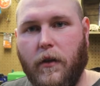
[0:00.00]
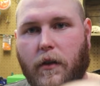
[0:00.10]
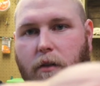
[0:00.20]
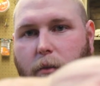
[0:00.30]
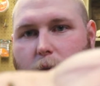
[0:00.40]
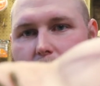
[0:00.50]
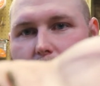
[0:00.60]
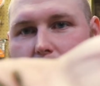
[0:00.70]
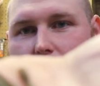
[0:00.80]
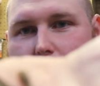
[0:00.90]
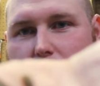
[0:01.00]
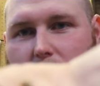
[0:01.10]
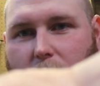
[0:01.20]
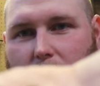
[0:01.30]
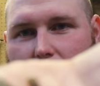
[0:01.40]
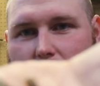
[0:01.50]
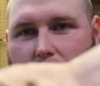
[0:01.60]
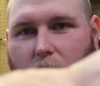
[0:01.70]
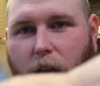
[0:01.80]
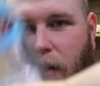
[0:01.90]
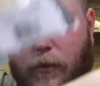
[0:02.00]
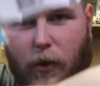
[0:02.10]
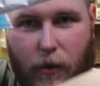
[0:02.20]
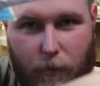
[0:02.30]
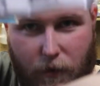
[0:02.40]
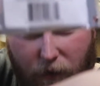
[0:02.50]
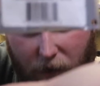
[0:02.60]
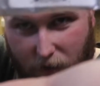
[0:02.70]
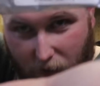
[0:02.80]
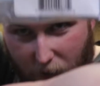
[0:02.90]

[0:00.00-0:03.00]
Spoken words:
Get some of those up in there. Block my face